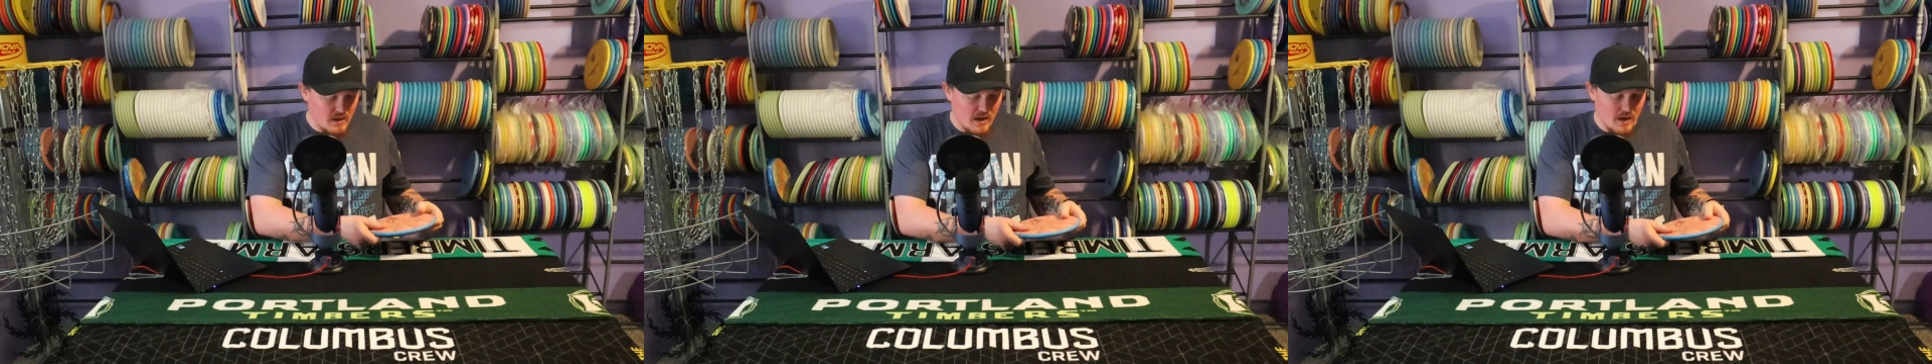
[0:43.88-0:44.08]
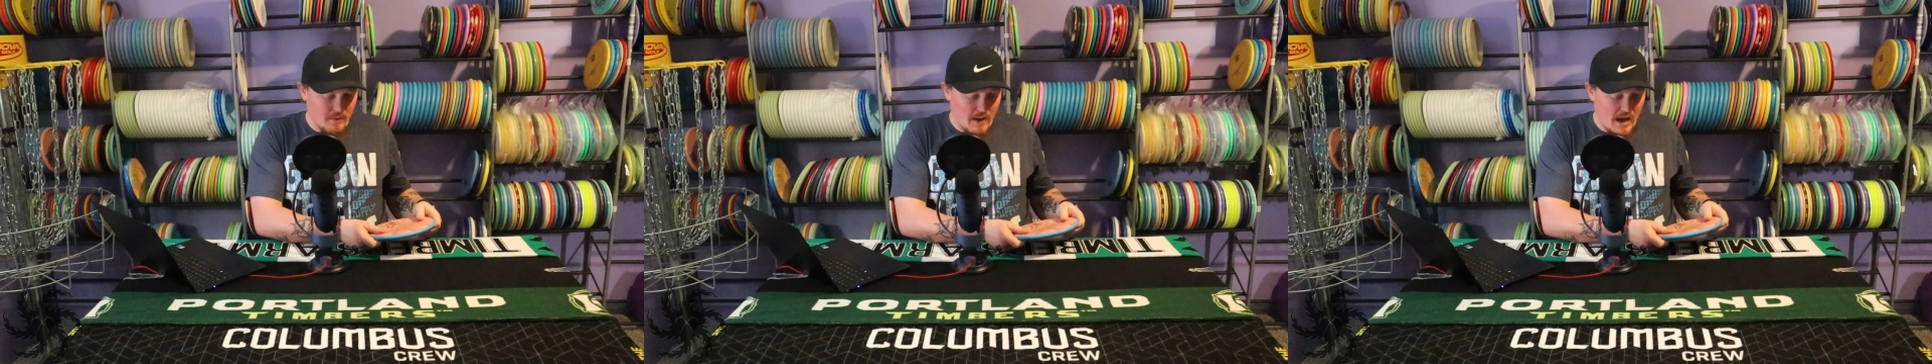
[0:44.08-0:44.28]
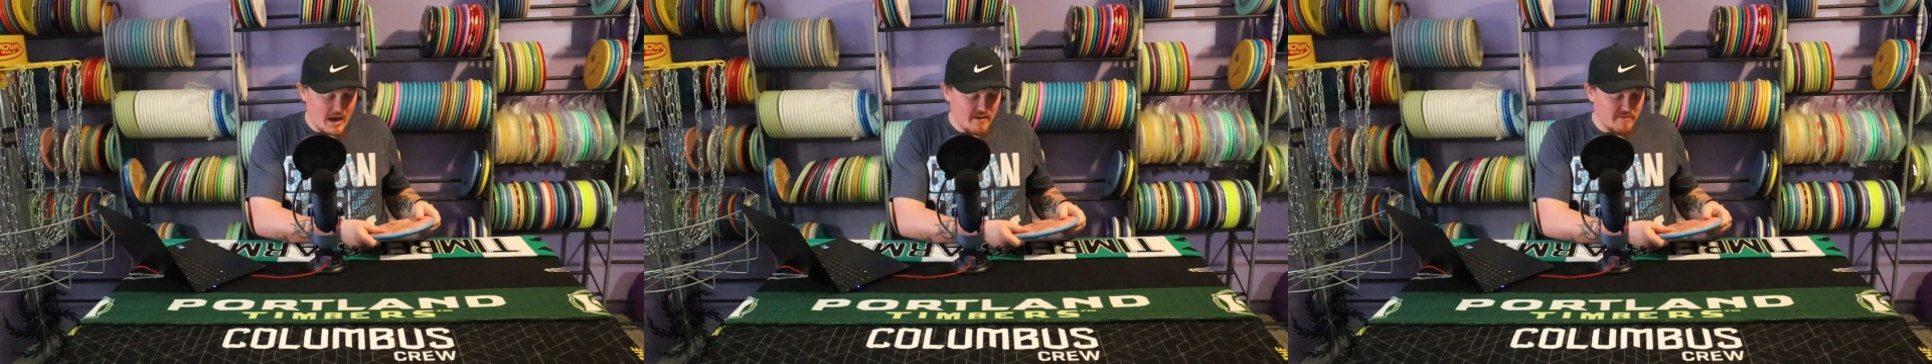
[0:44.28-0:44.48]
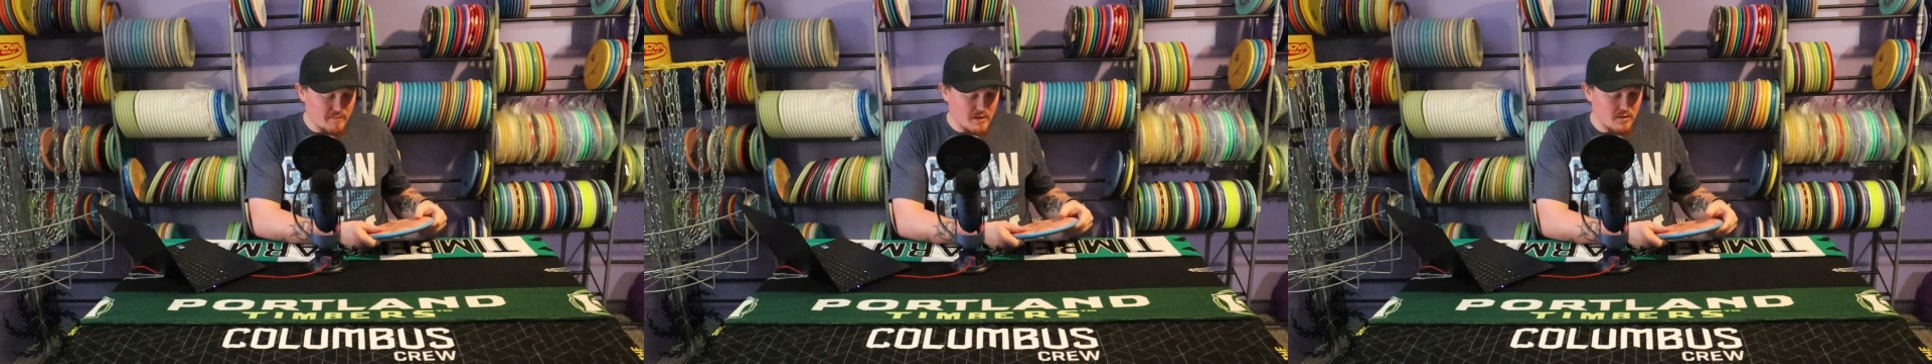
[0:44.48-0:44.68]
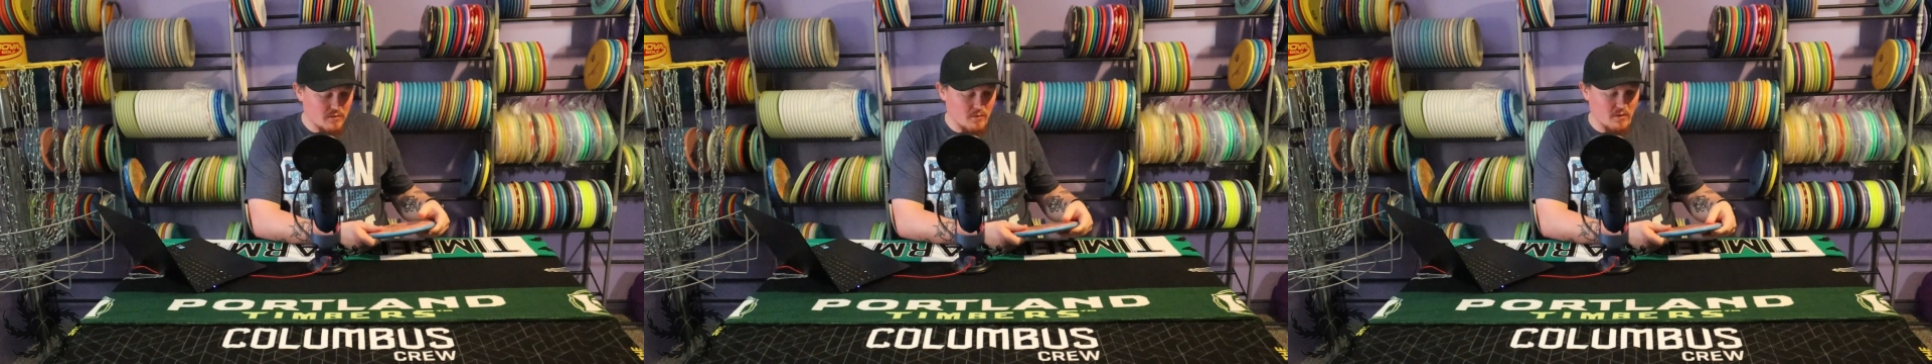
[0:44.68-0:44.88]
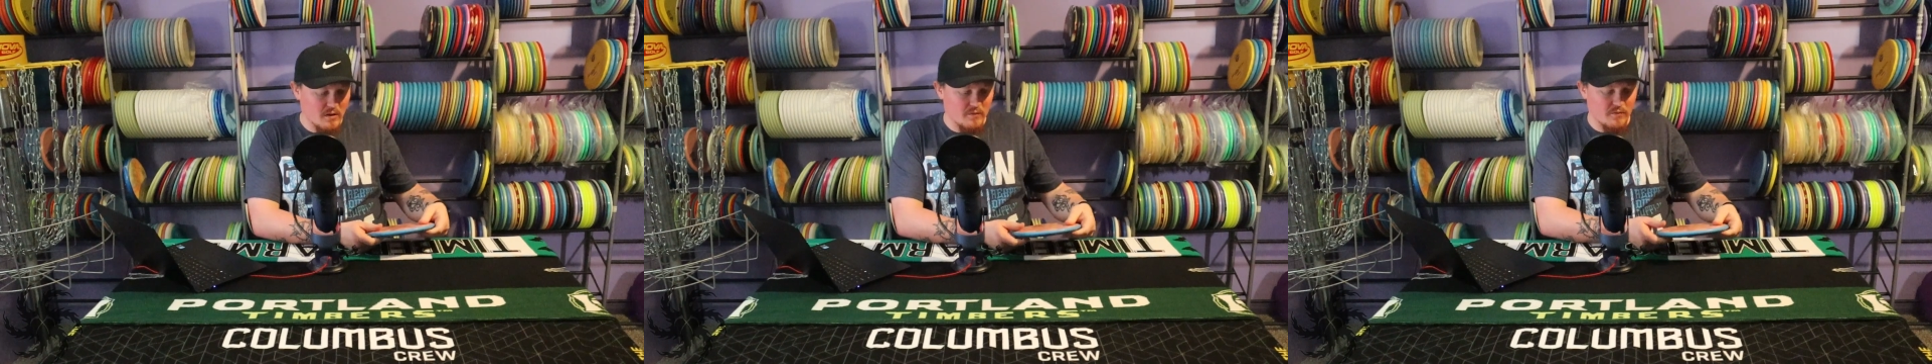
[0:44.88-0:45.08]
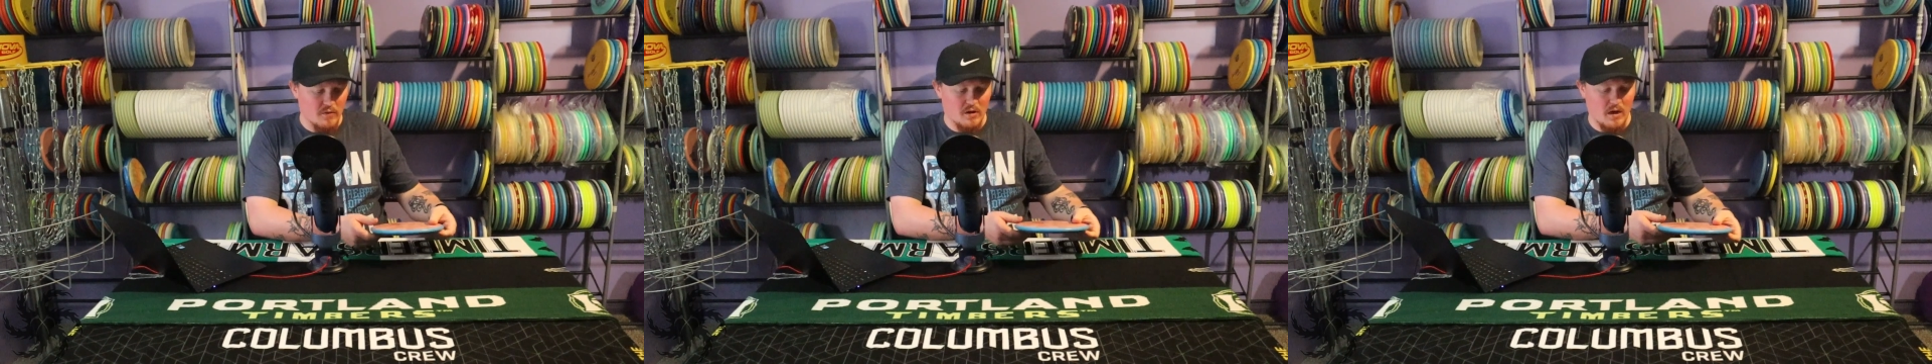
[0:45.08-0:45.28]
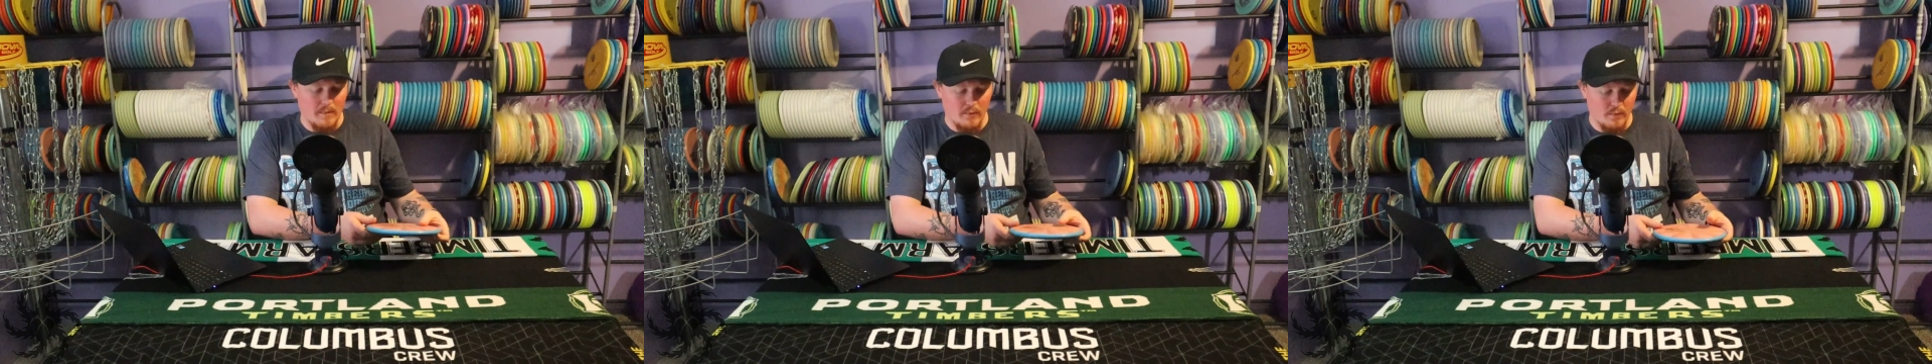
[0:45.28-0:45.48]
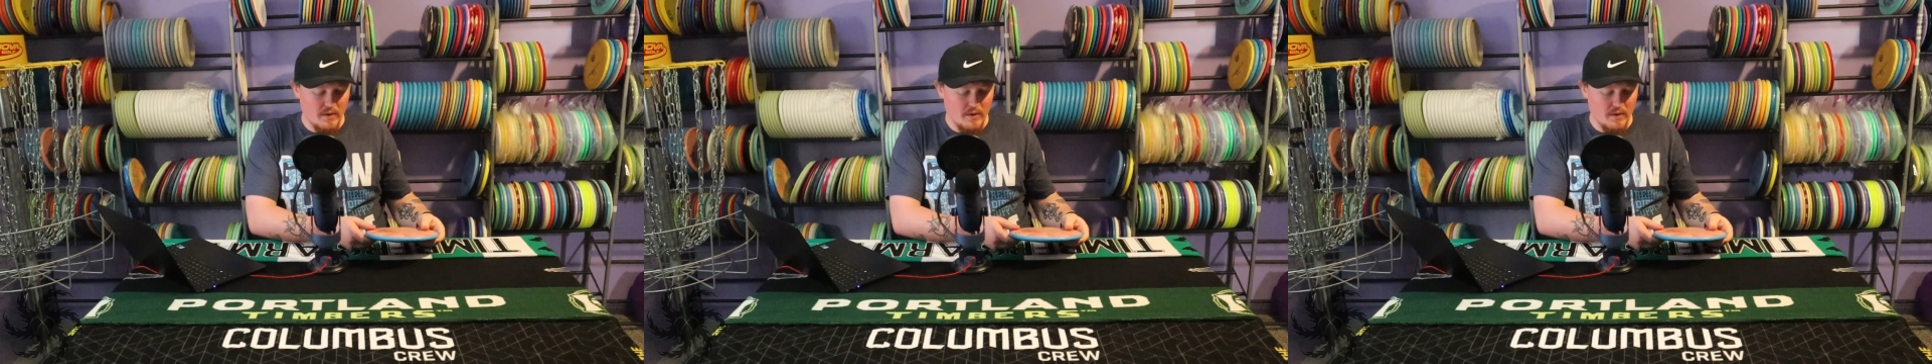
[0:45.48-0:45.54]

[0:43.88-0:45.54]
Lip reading: I've been throwing it for a couple